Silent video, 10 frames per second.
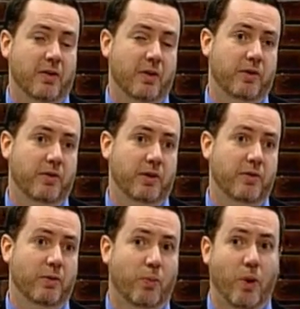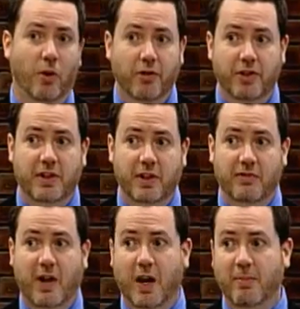the, the role that the
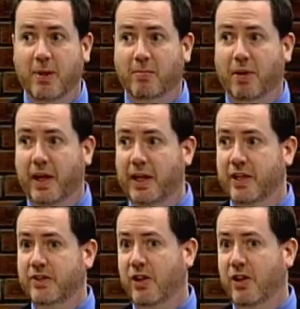environment plays